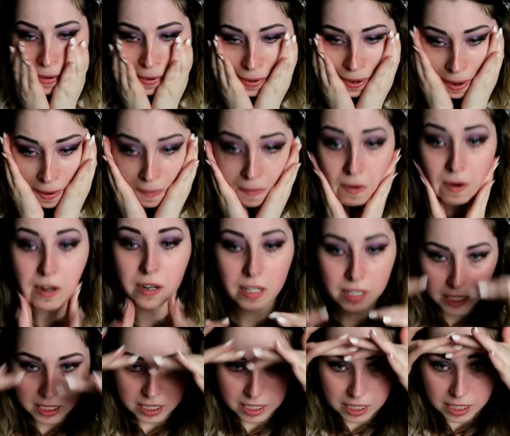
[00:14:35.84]
So,
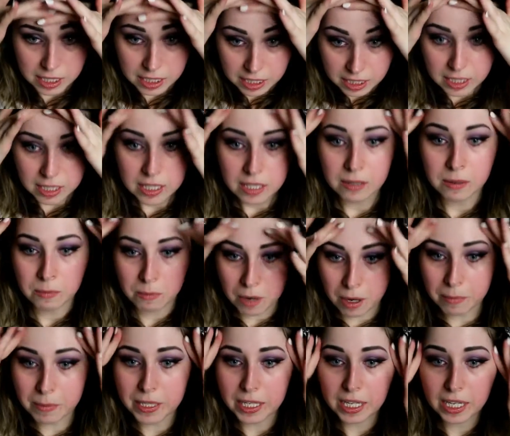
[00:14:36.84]

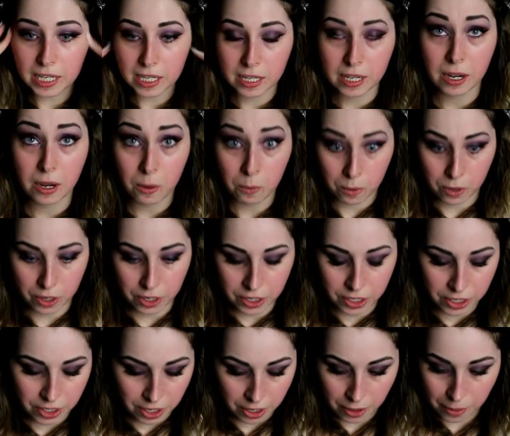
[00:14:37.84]
rubbed in, we're good
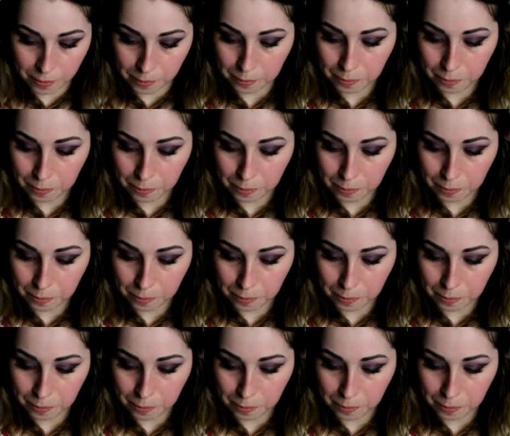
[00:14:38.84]
to go.